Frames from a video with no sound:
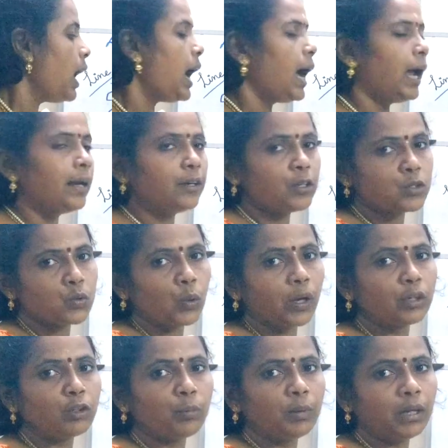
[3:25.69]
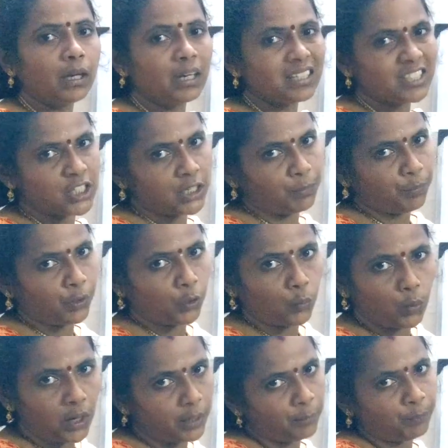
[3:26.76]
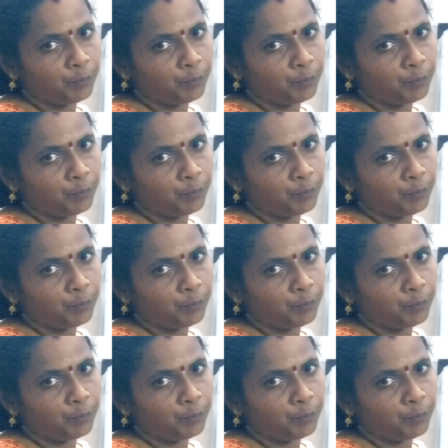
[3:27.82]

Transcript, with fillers: and it is going to be a cheaper one.